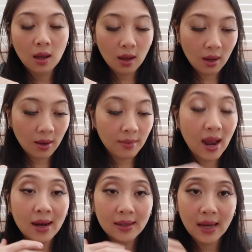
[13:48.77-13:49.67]
Um,
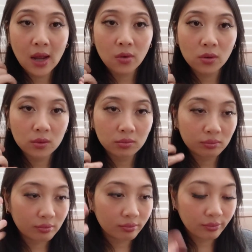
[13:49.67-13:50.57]
I now
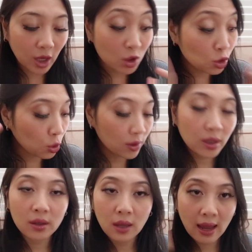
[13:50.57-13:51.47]
enjoy
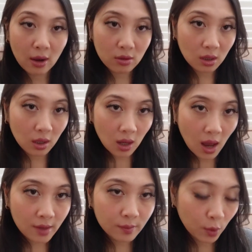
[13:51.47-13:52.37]
the house a
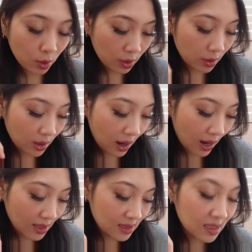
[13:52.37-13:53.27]
lot more.
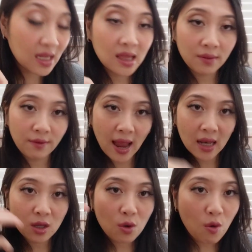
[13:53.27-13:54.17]
I see the
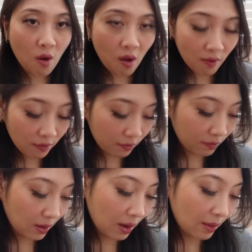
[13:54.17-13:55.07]
value of
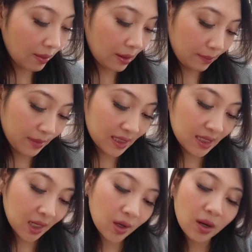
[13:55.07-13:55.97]

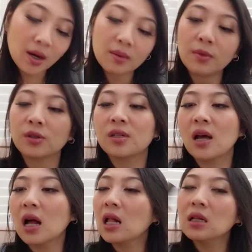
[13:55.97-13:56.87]
Mancera and
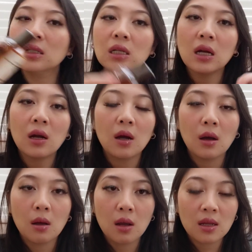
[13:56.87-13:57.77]
Montale.
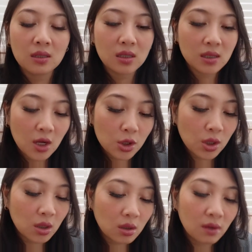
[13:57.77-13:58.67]
It's
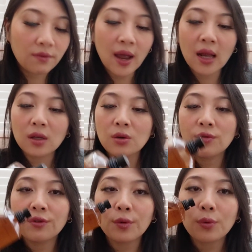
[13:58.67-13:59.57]
such a good
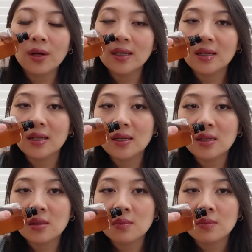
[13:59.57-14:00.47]
value for what it
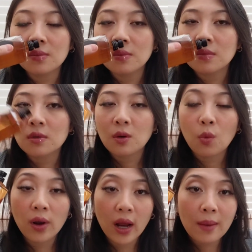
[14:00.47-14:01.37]
is.
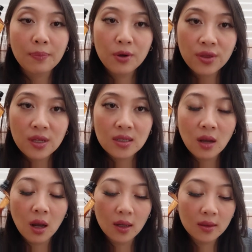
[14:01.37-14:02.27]
When I put this
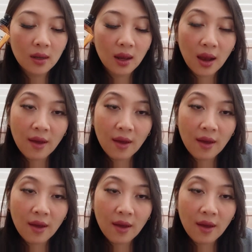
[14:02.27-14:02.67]
on and